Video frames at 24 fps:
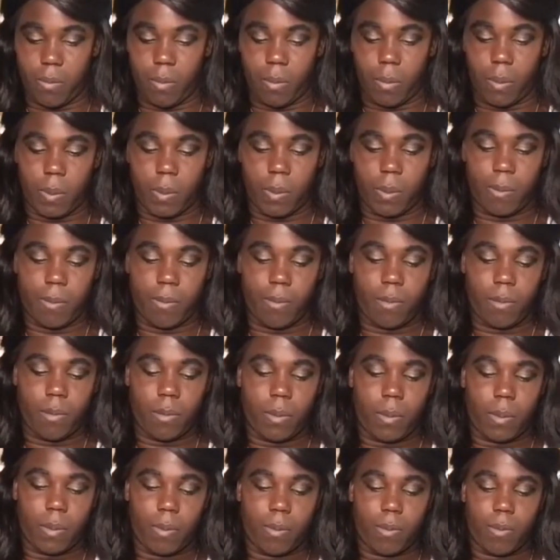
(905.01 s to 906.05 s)
You know, you may
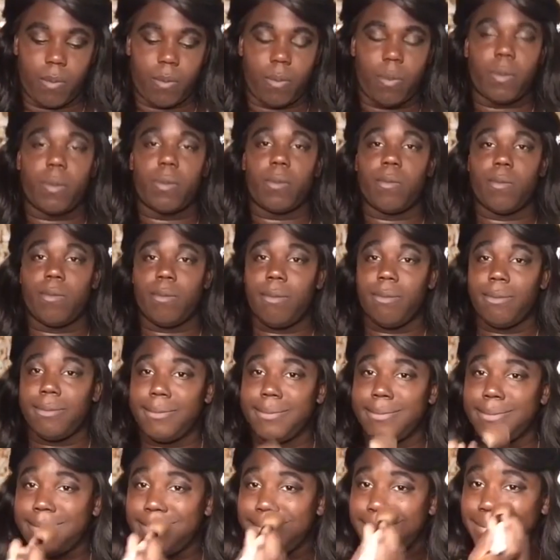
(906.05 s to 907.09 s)
have been born with
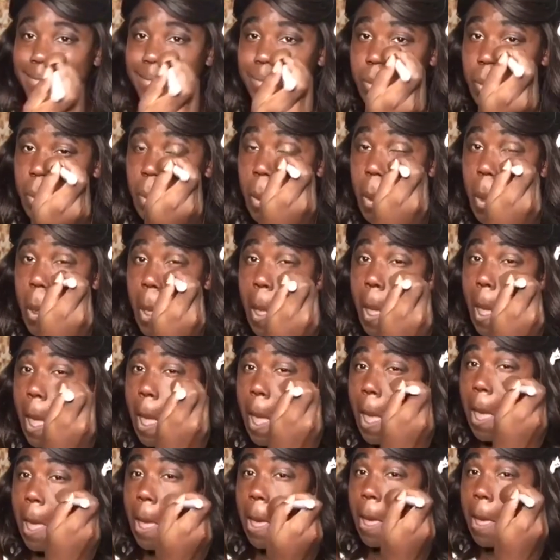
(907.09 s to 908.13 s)
more
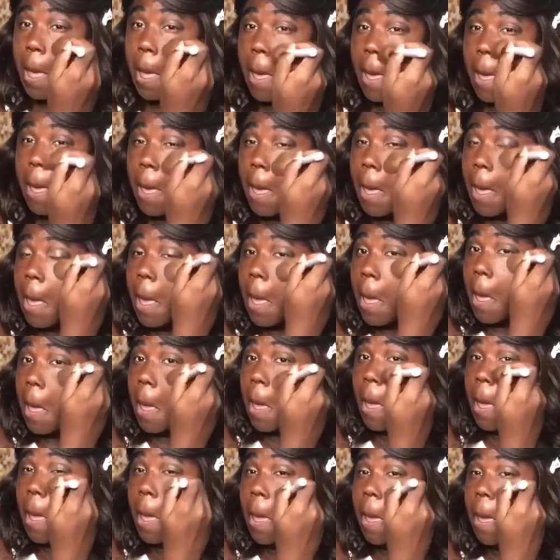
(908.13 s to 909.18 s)
estrogen
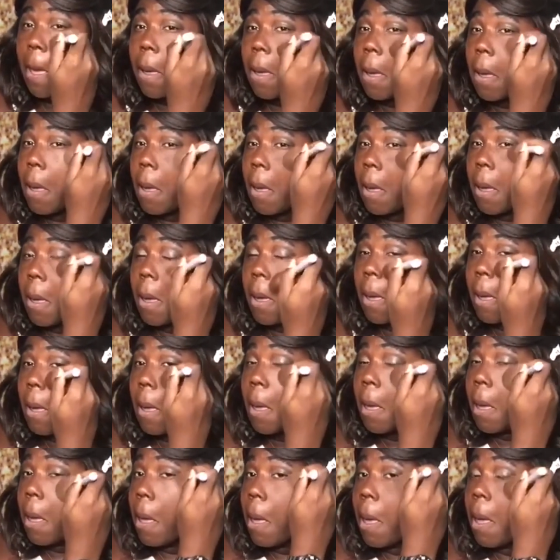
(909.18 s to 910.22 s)
than
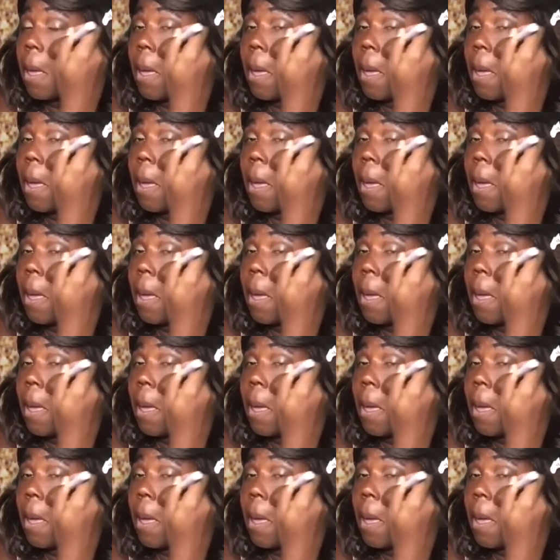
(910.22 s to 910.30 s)
testosterone.